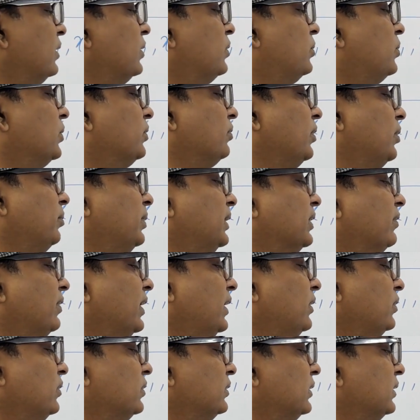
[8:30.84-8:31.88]
What will be the
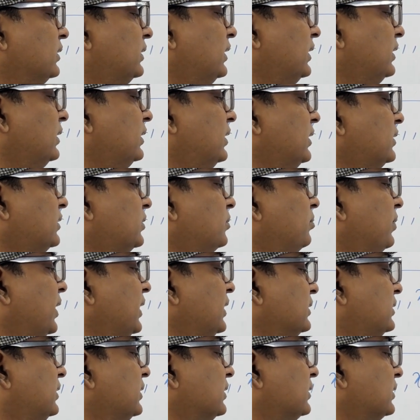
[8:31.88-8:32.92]
value? See, this
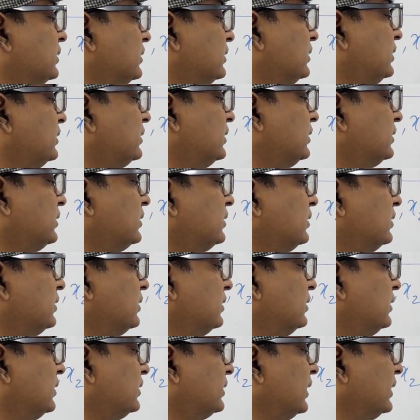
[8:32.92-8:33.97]
minus this
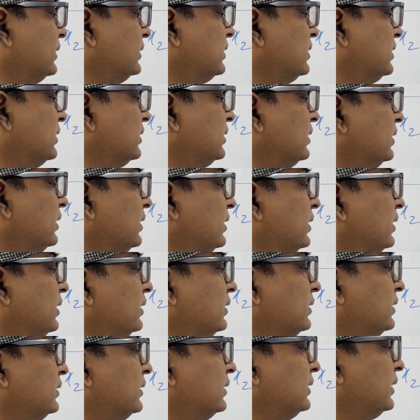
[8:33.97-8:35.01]
cancels.
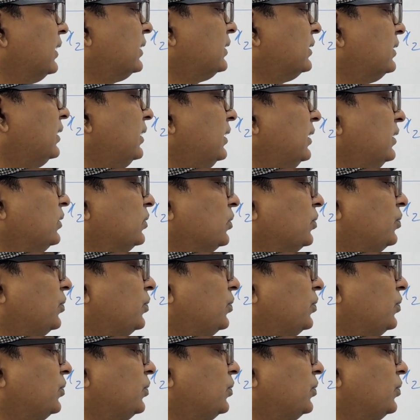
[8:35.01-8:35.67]
This is x3, so